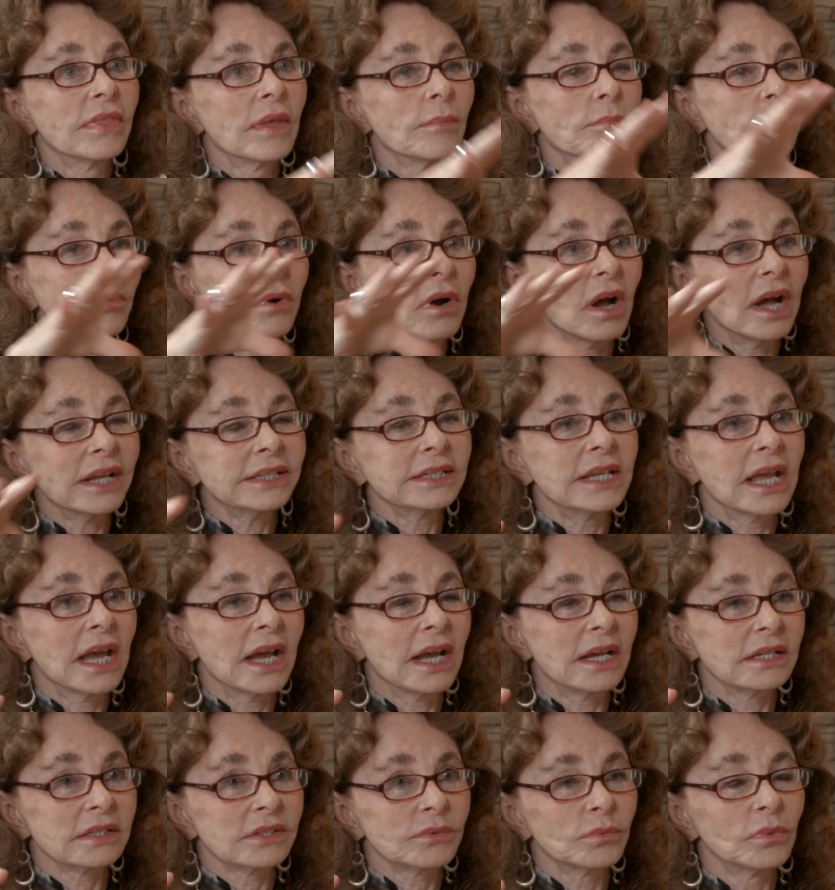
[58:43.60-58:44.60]
The
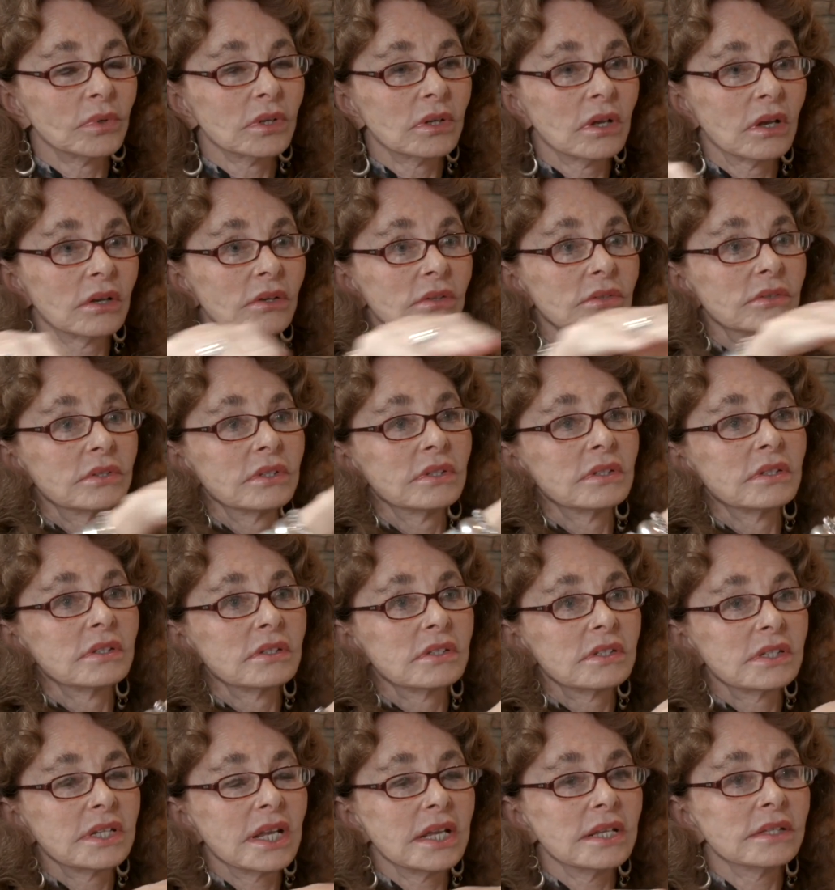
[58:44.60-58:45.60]
broadcast will go to the
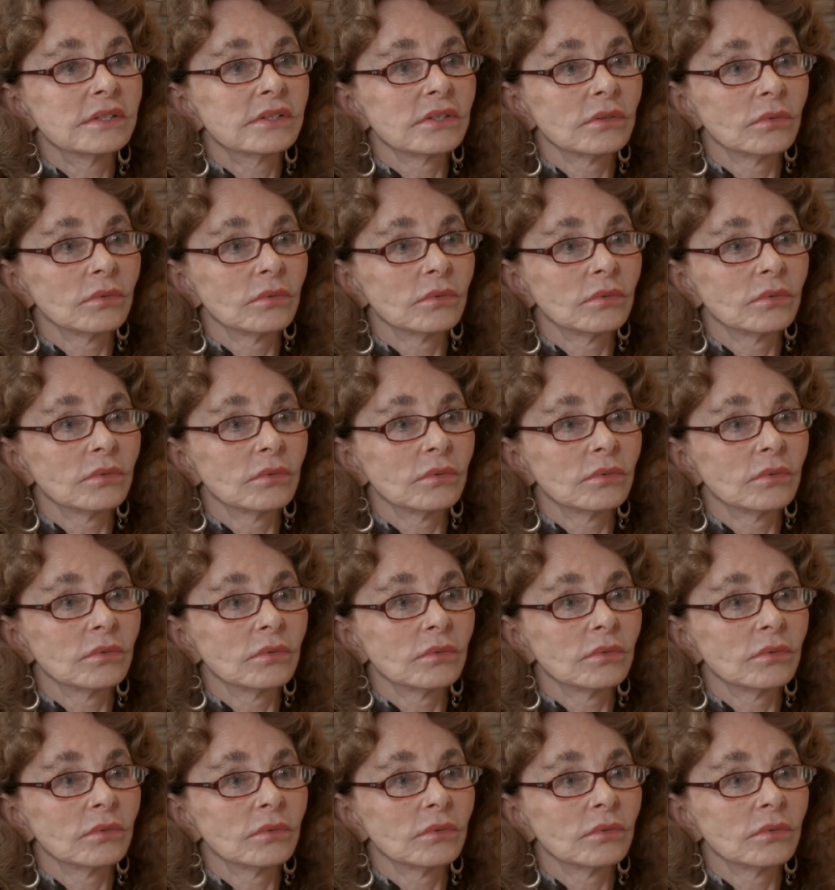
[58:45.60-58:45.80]
states